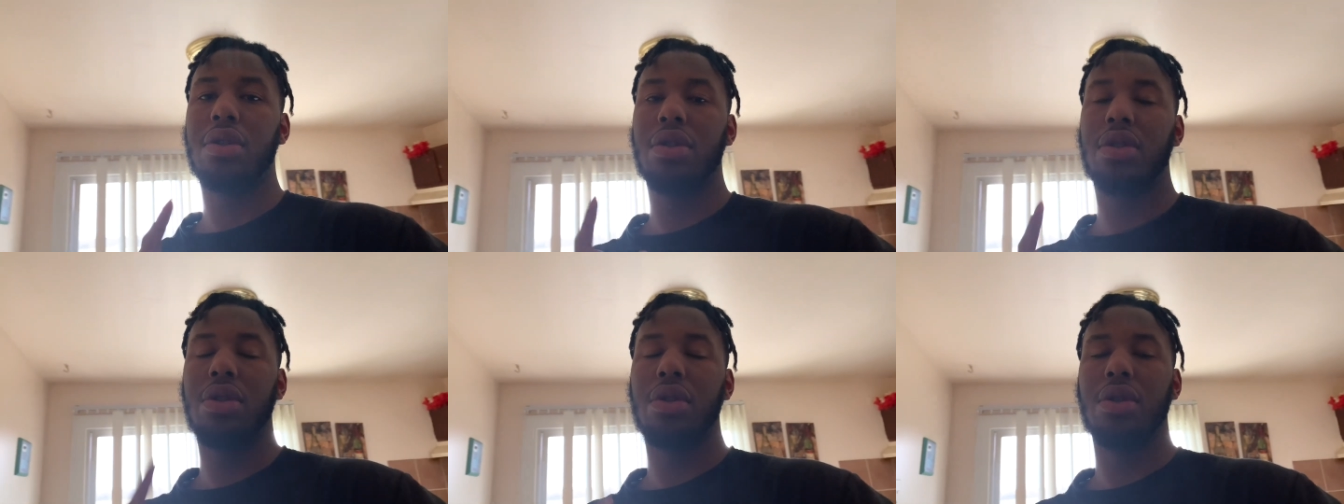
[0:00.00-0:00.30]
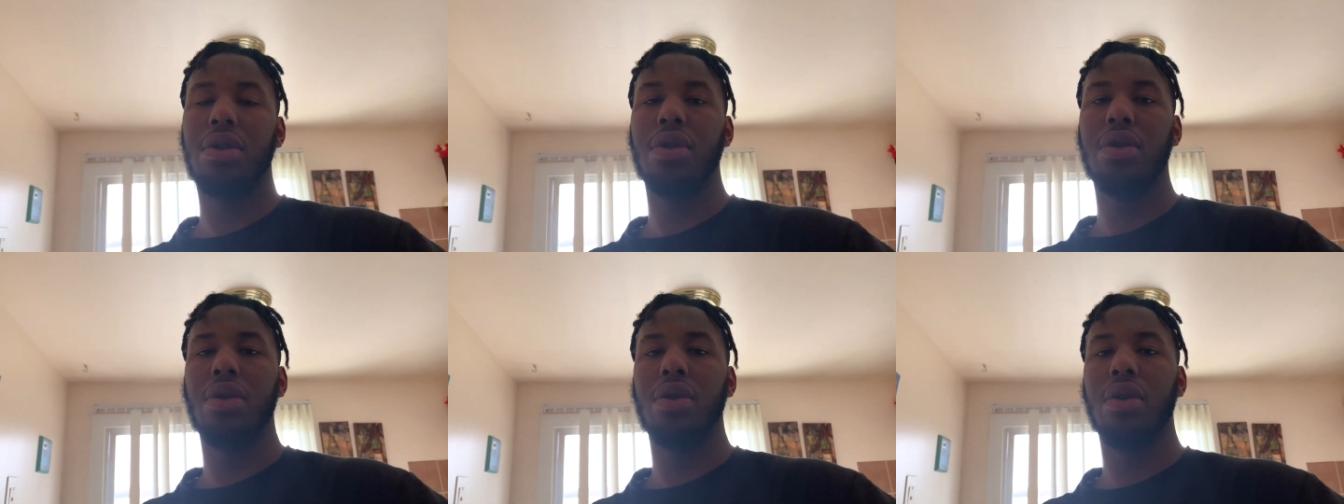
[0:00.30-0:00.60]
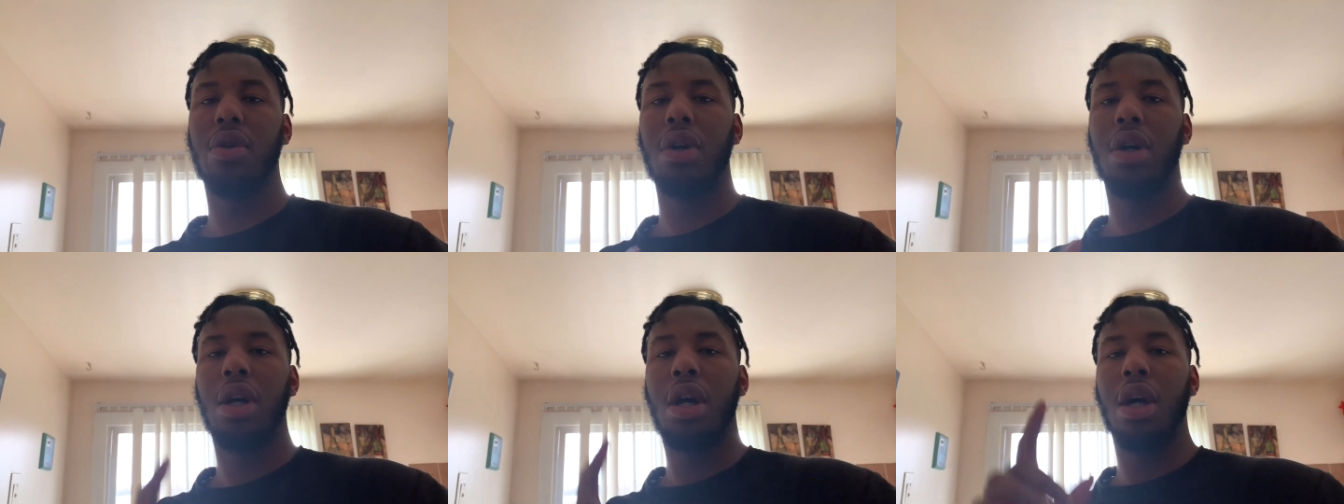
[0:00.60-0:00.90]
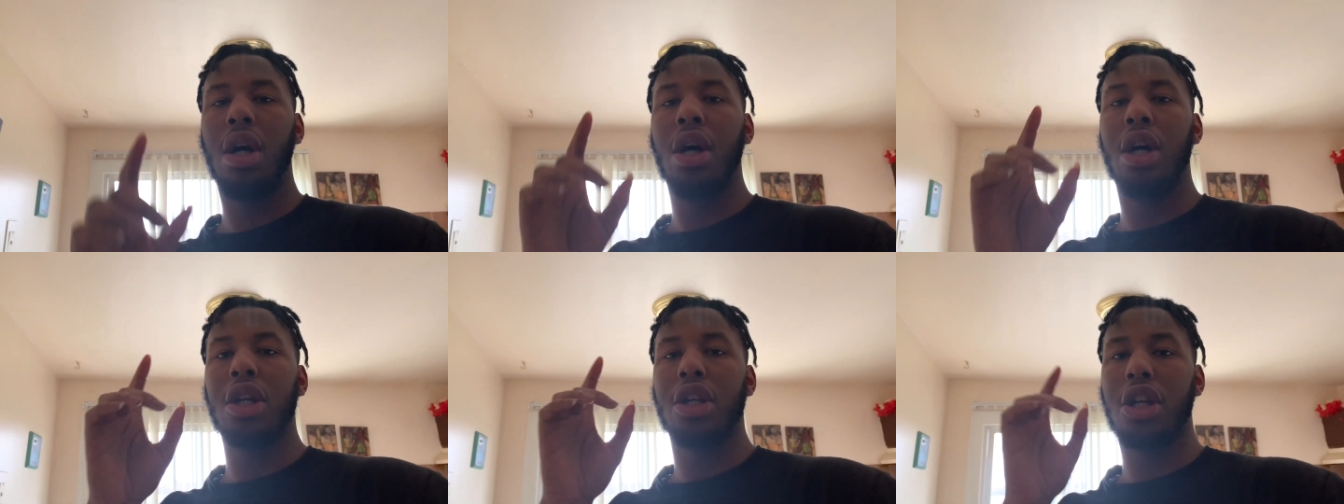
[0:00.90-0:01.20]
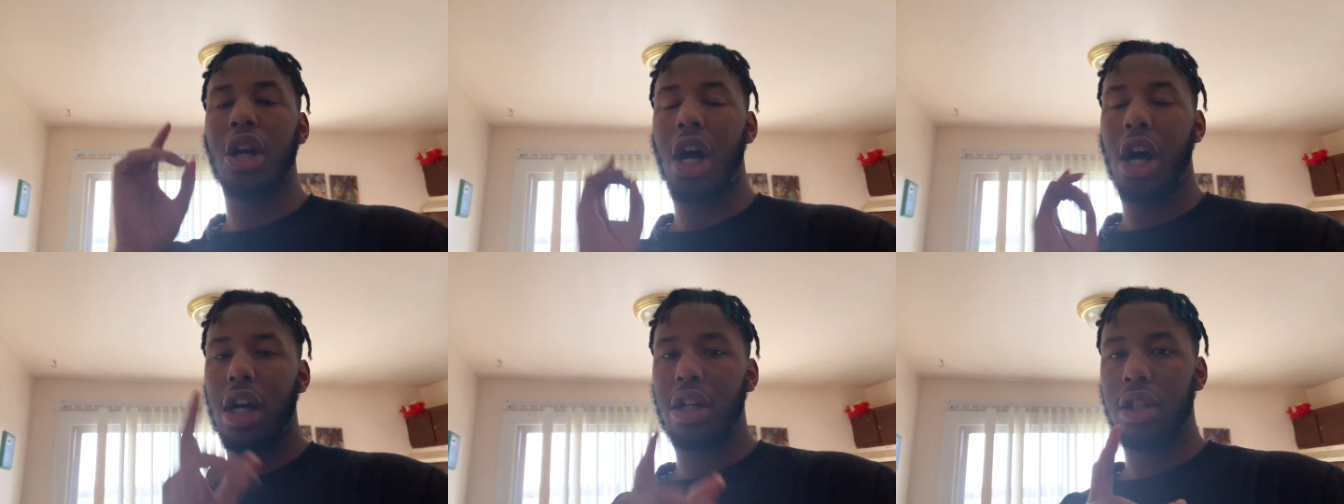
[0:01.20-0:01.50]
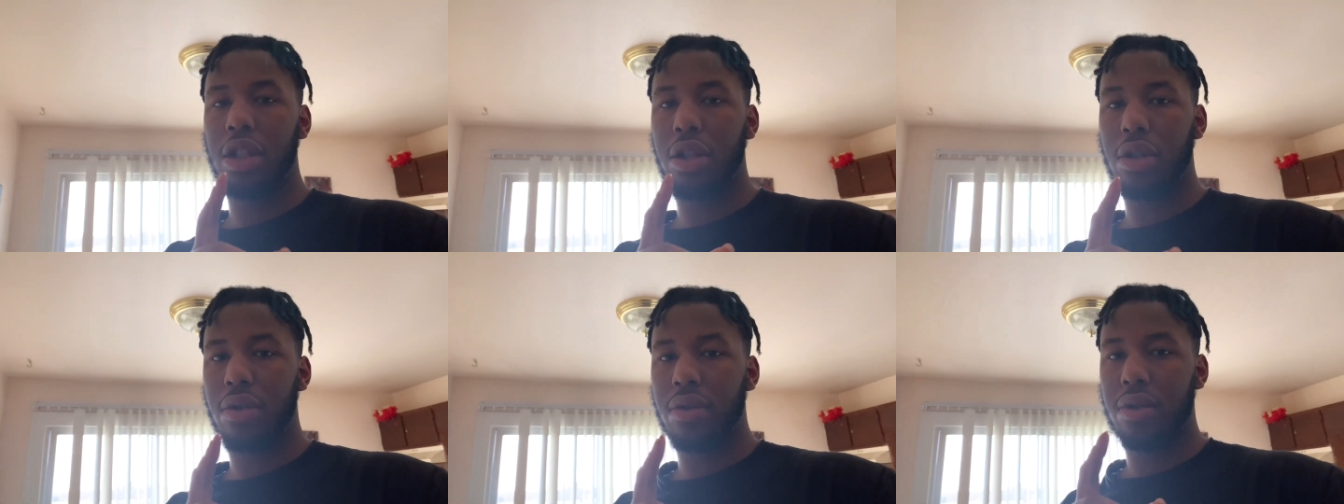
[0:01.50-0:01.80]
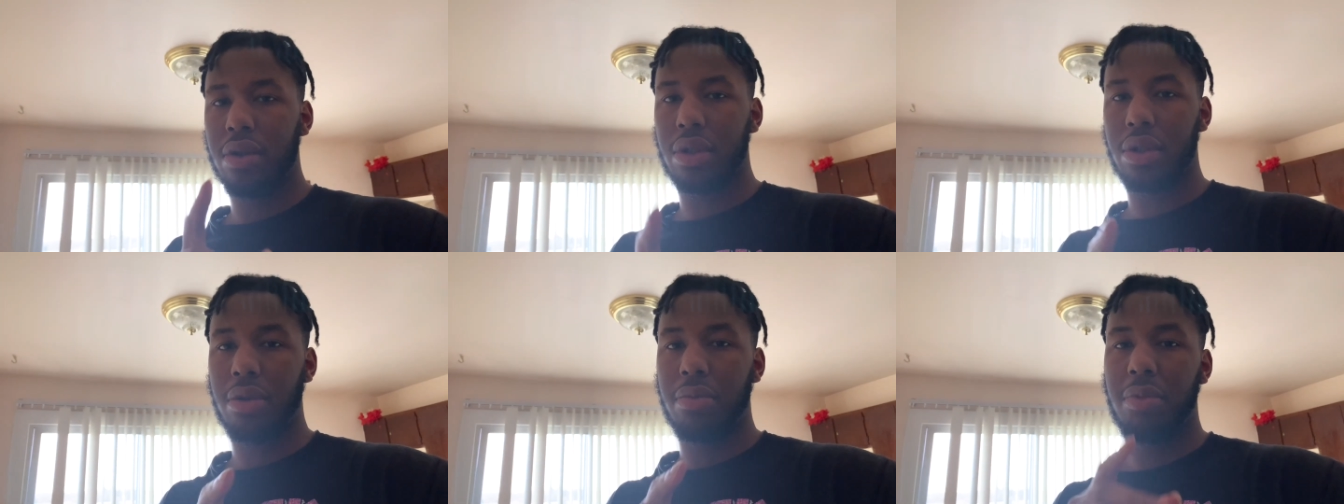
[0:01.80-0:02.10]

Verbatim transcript: to Carlos,